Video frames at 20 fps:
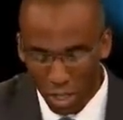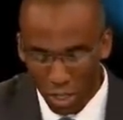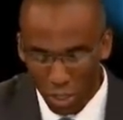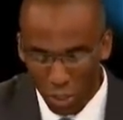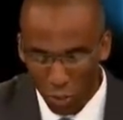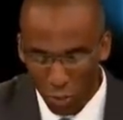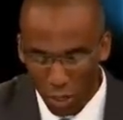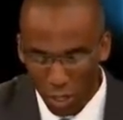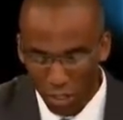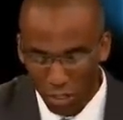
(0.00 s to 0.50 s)

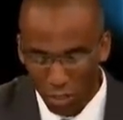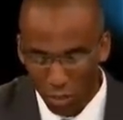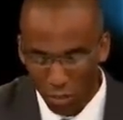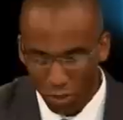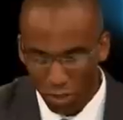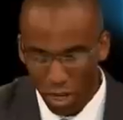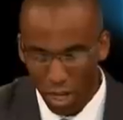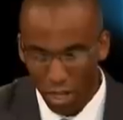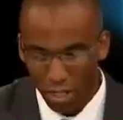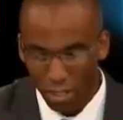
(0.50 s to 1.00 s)
U.S.
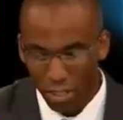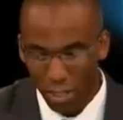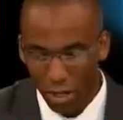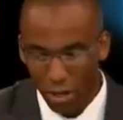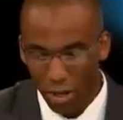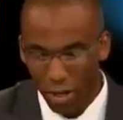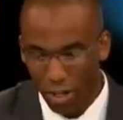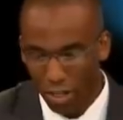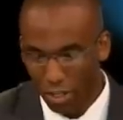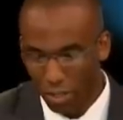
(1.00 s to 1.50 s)

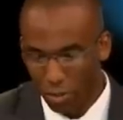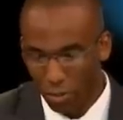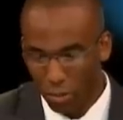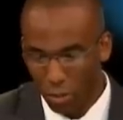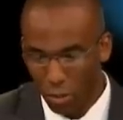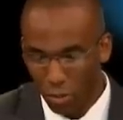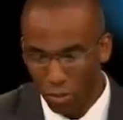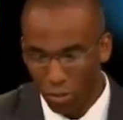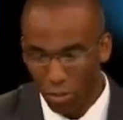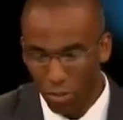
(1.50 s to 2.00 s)
totalitarianism
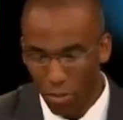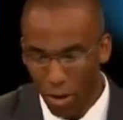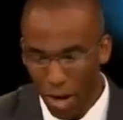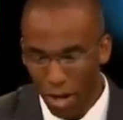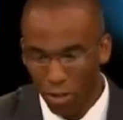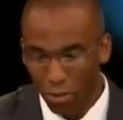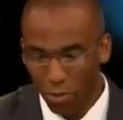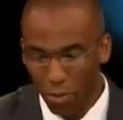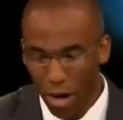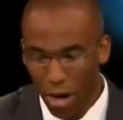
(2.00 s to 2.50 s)
loses
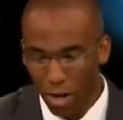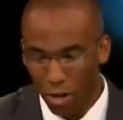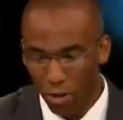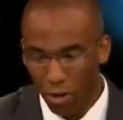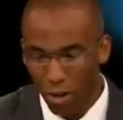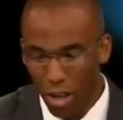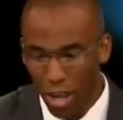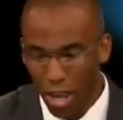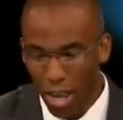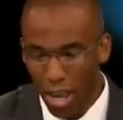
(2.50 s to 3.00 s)
major
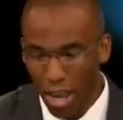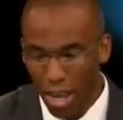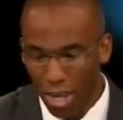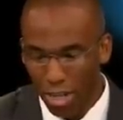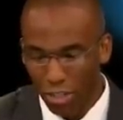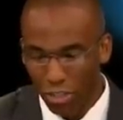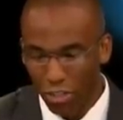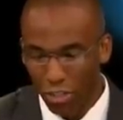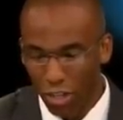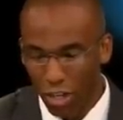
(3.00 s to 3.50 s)
battle
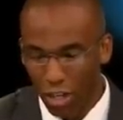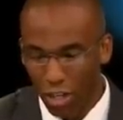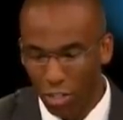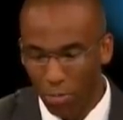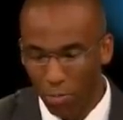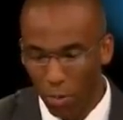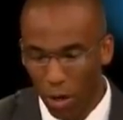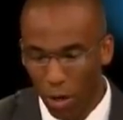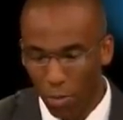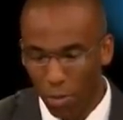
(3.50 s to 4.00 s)
as
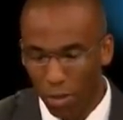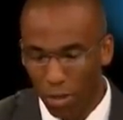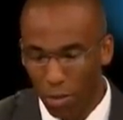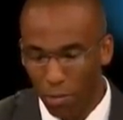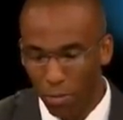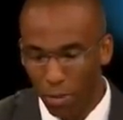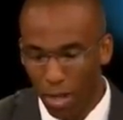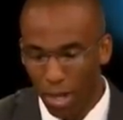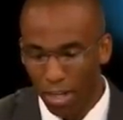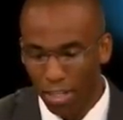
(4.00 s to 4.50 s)
judge permanently
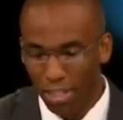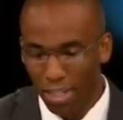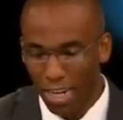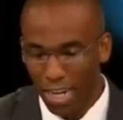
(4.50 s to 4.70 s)
blocks